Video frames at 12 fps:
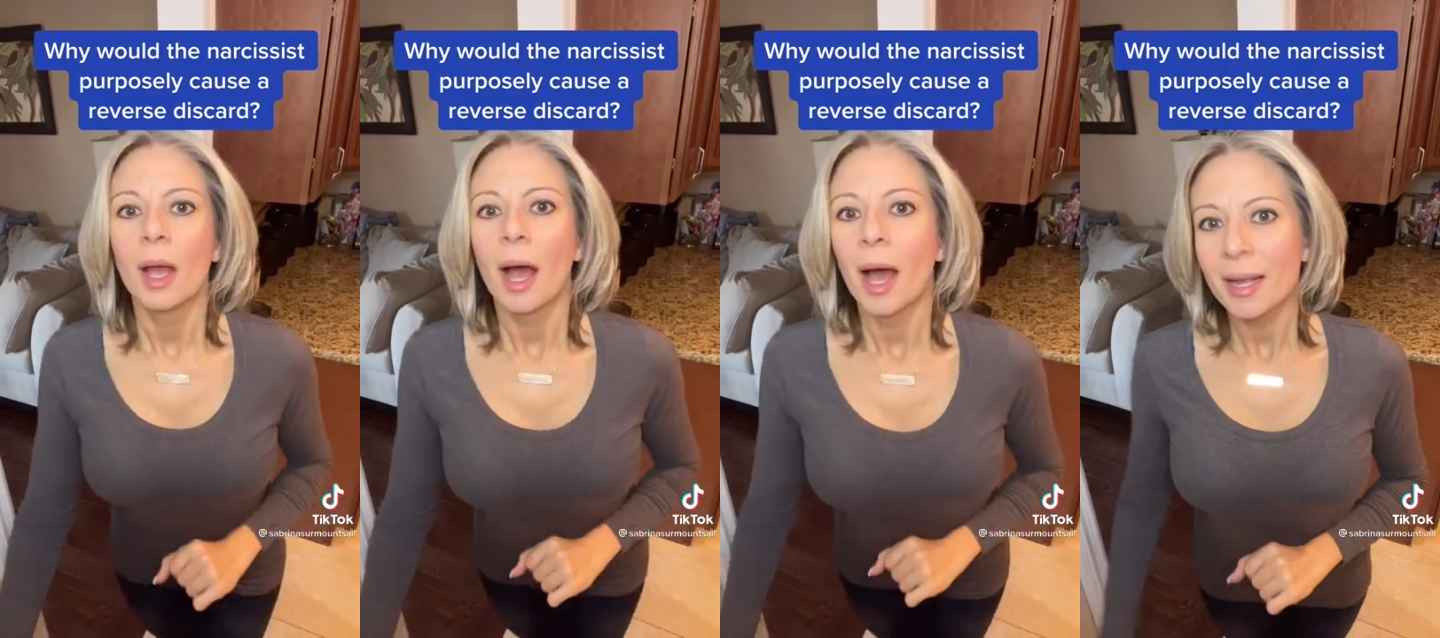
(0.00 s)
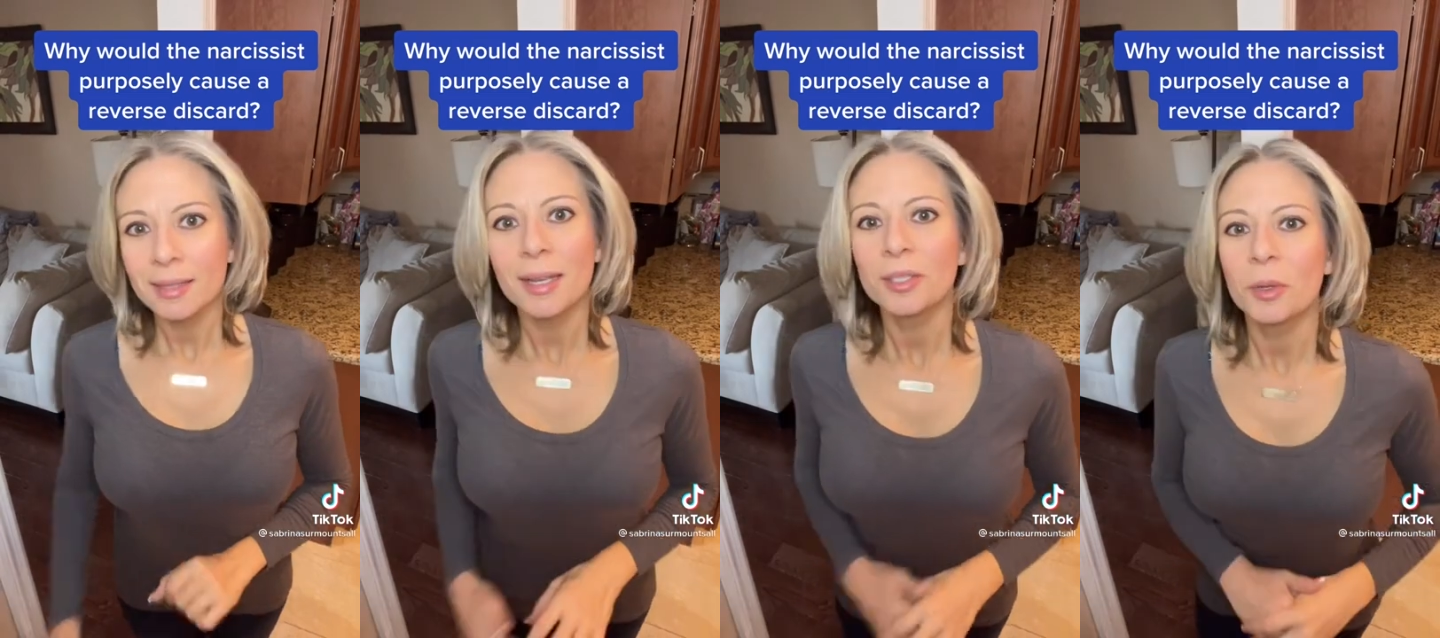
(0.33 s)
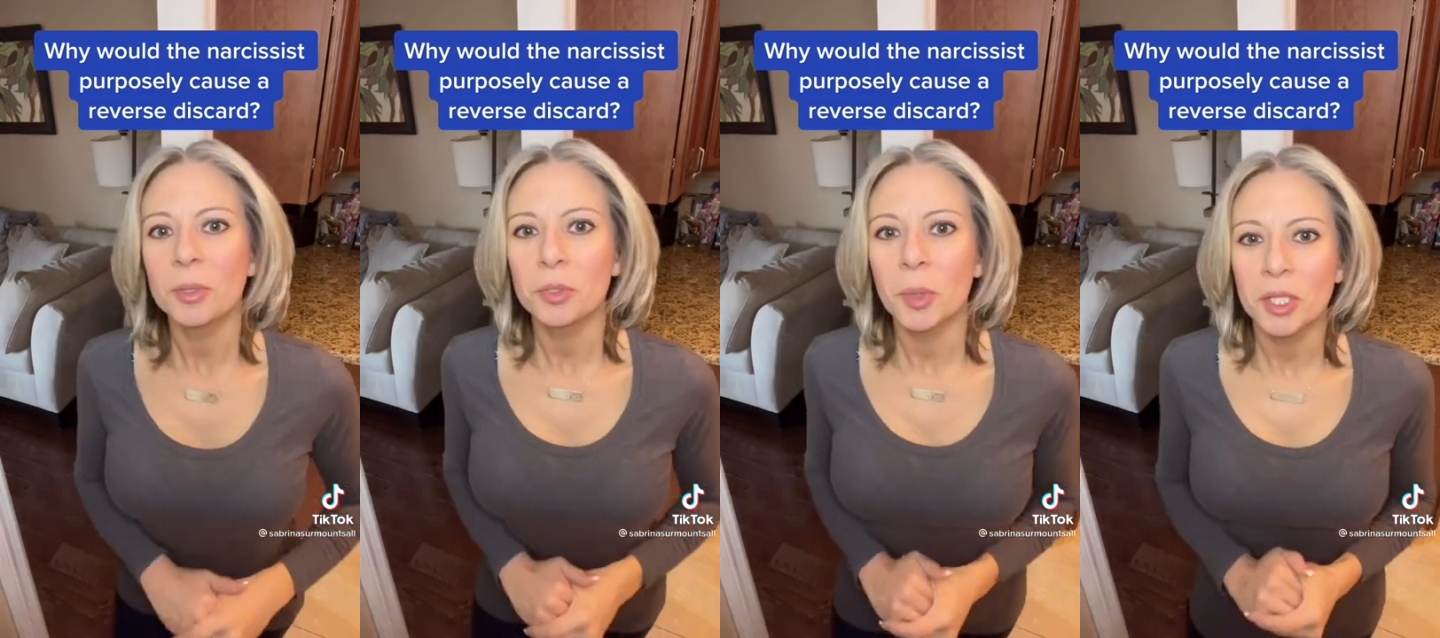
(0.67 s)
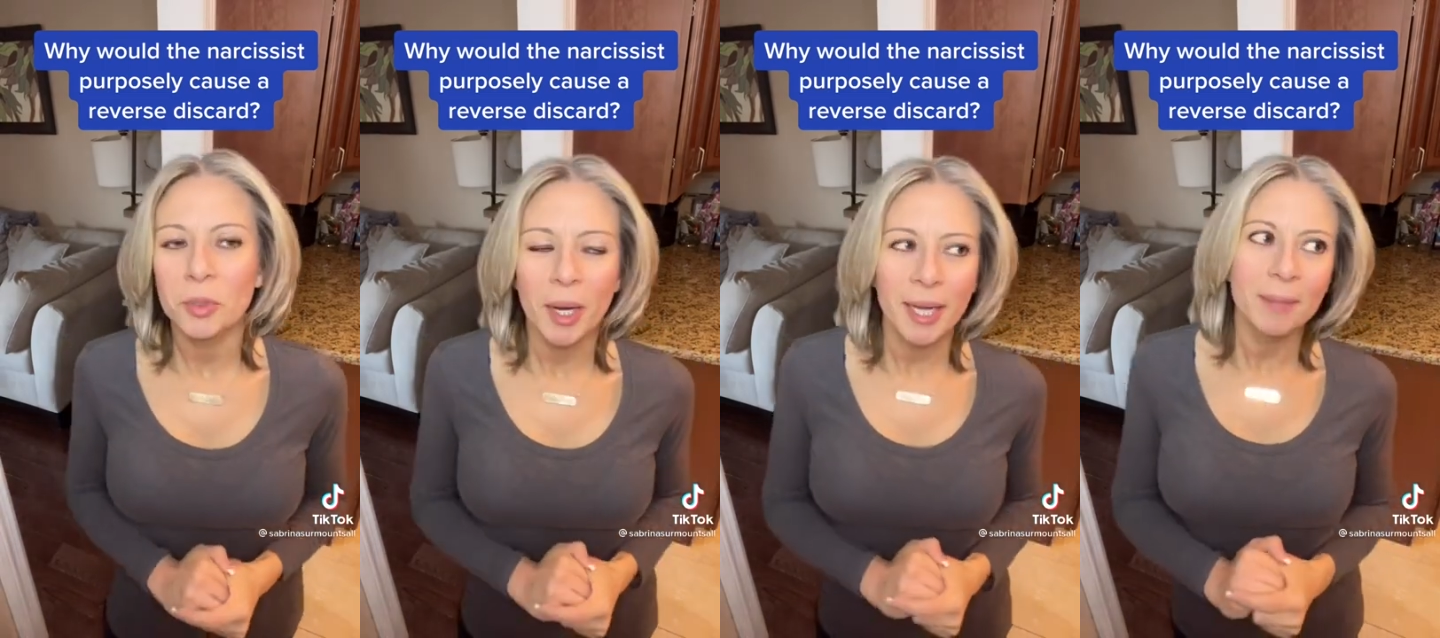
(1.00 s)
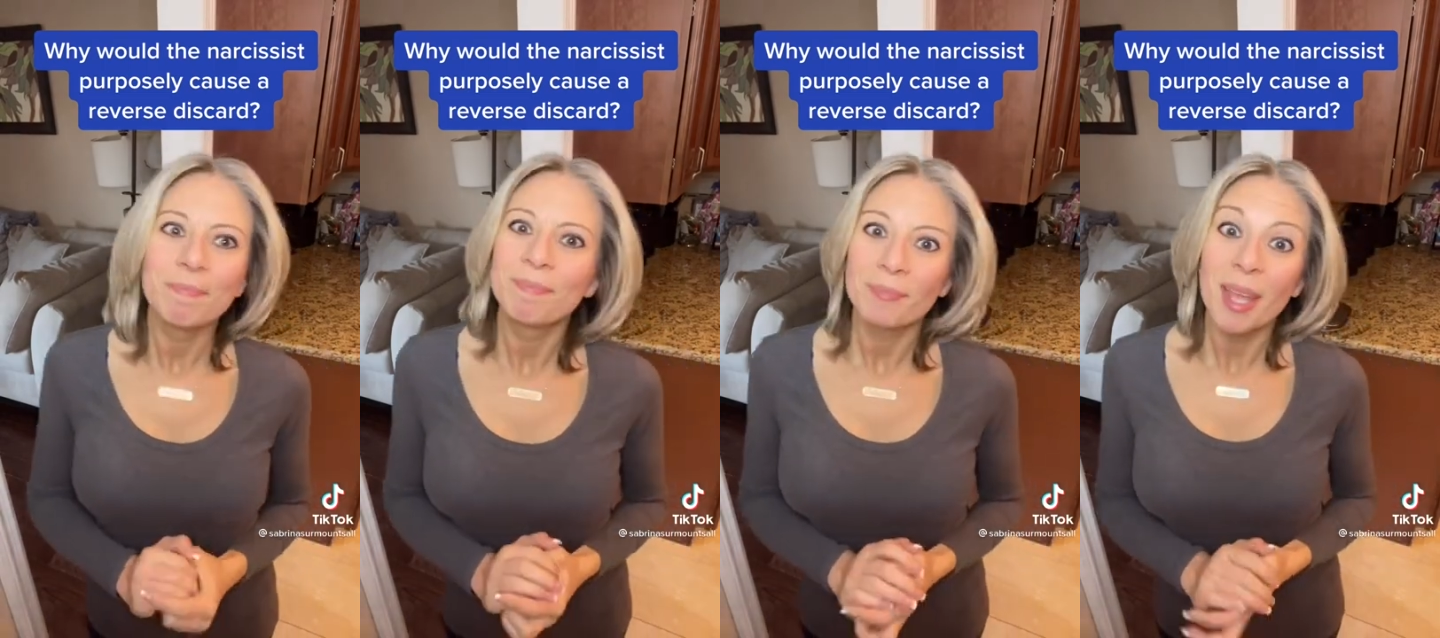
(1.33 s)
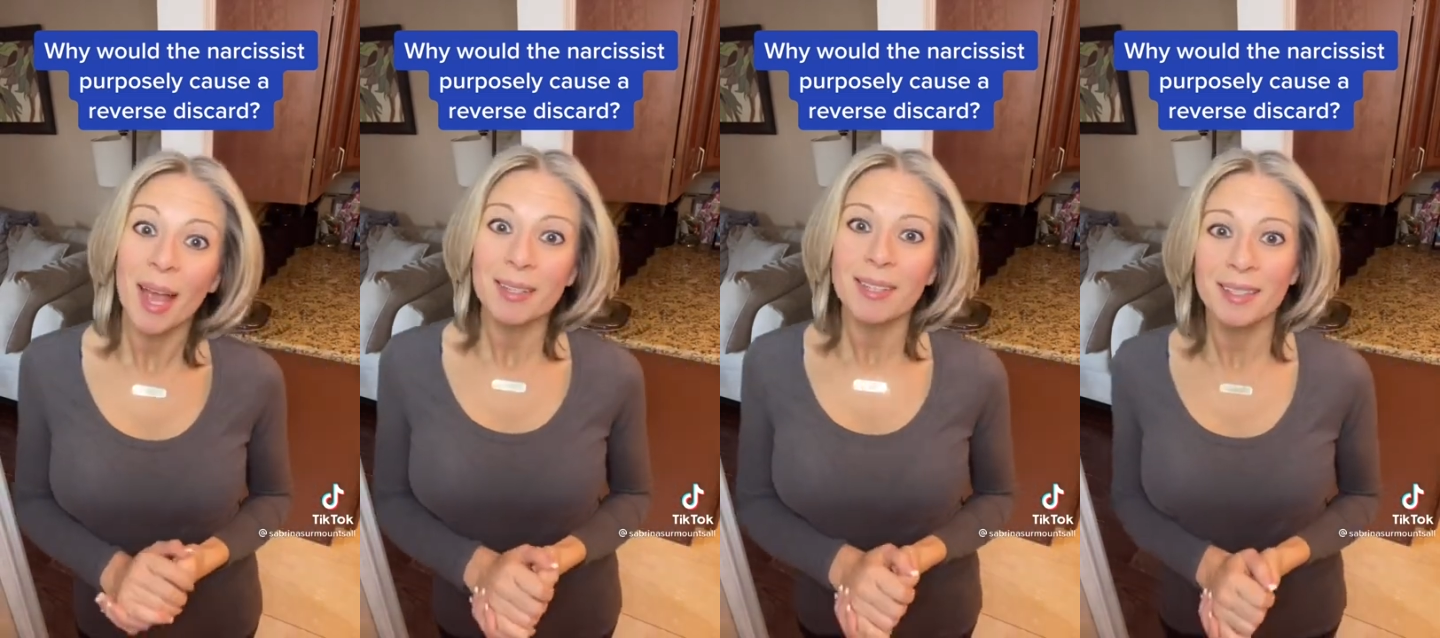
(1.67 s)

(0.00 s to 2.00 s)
Hindsight's always 2020. Yes,